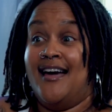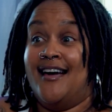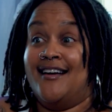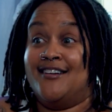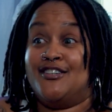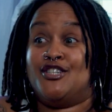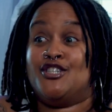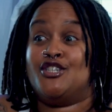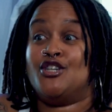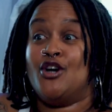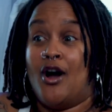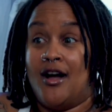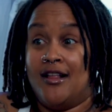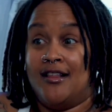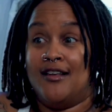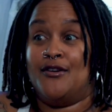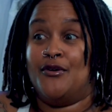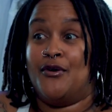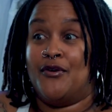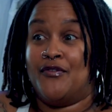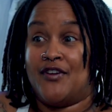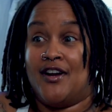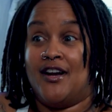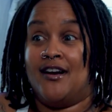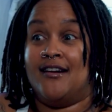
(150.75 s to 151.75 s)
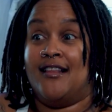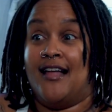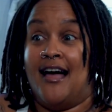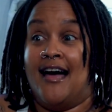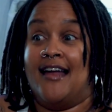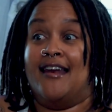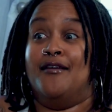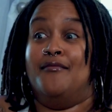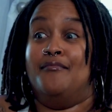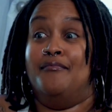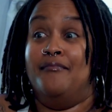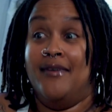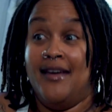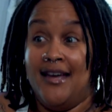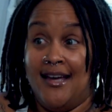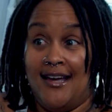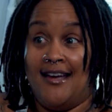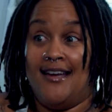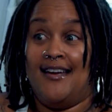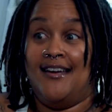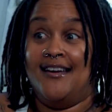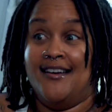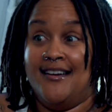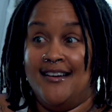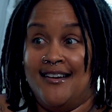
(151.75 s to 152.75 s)
Charlotte, North Carolina,
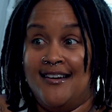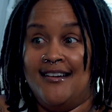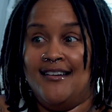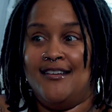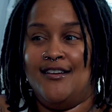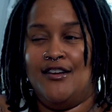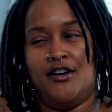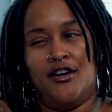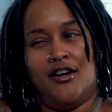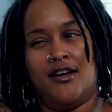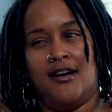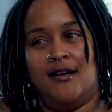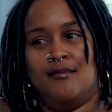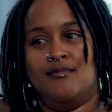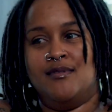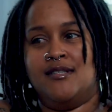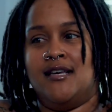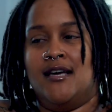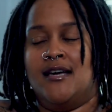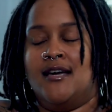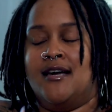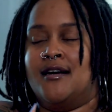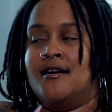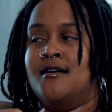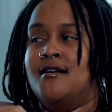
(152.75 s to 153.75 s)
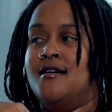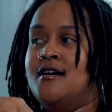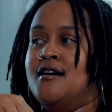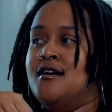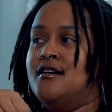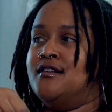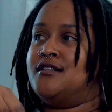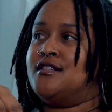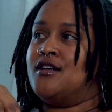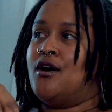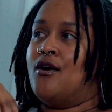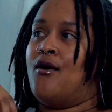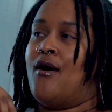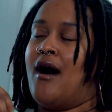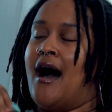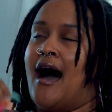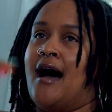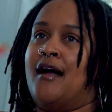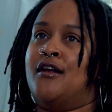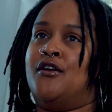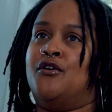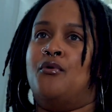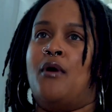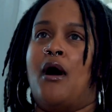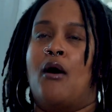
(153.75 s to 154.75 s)
me. You know what I'm saying? So
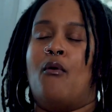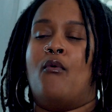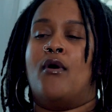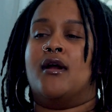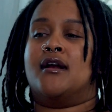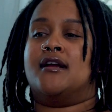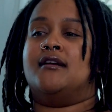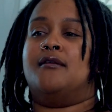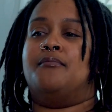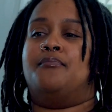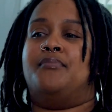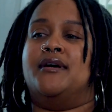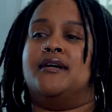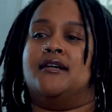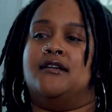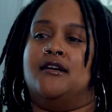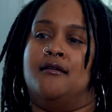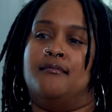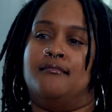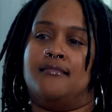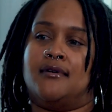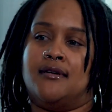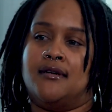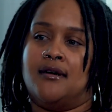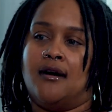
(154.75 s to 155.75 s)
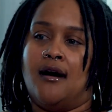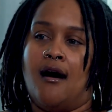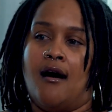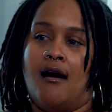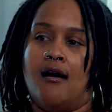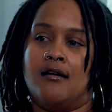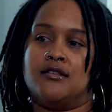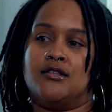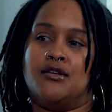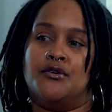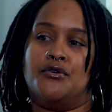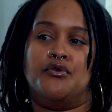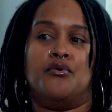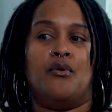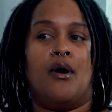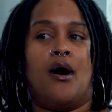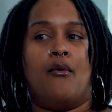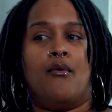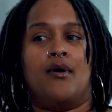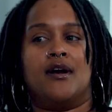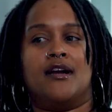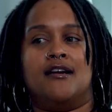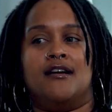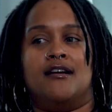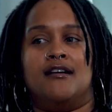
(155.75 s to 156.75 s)
I knew I wanted a big number. I also knew I
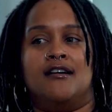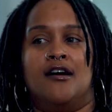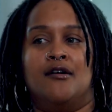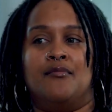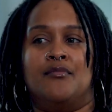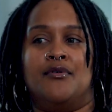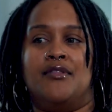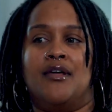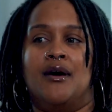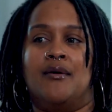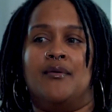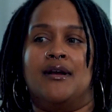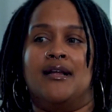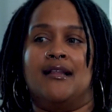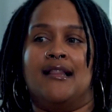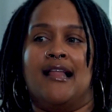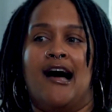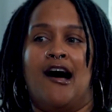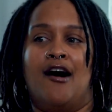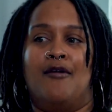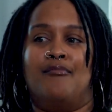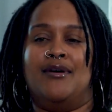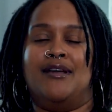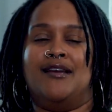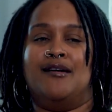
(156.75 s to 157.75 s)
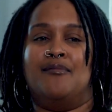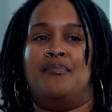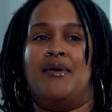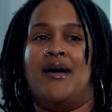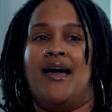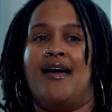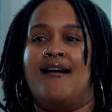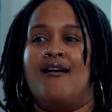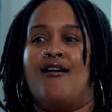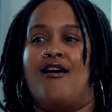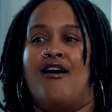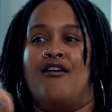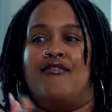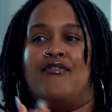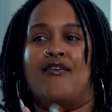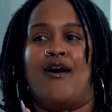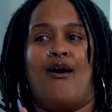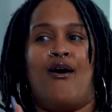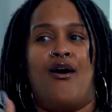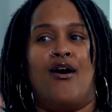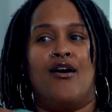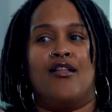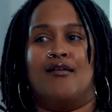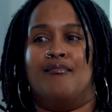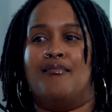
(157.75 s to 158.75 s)
wanted a number that would allow me to pay off
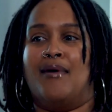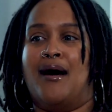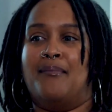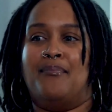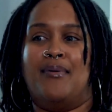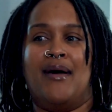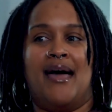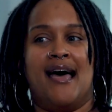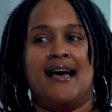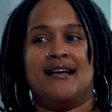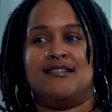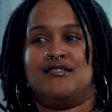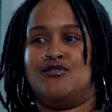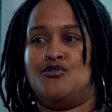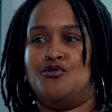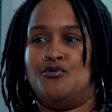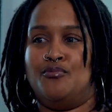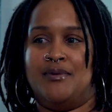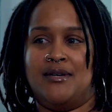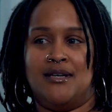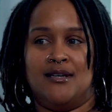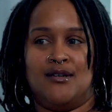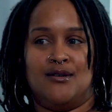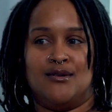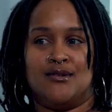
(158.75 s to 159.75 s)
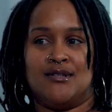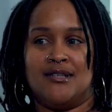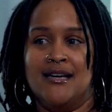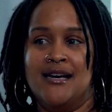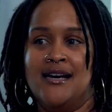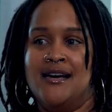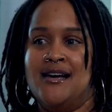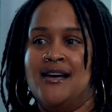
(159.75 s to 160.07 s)
all of my past due bills.